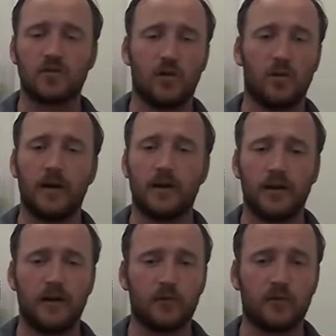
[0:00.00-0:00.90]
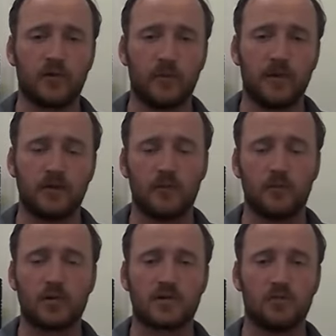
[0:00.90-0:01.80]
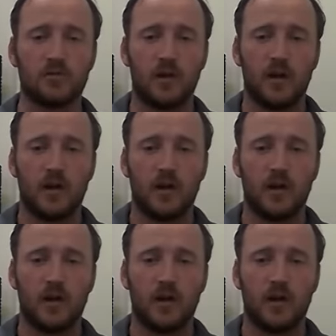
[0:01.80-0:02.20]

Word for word: you know what, everyone's going to be in the same boat soon,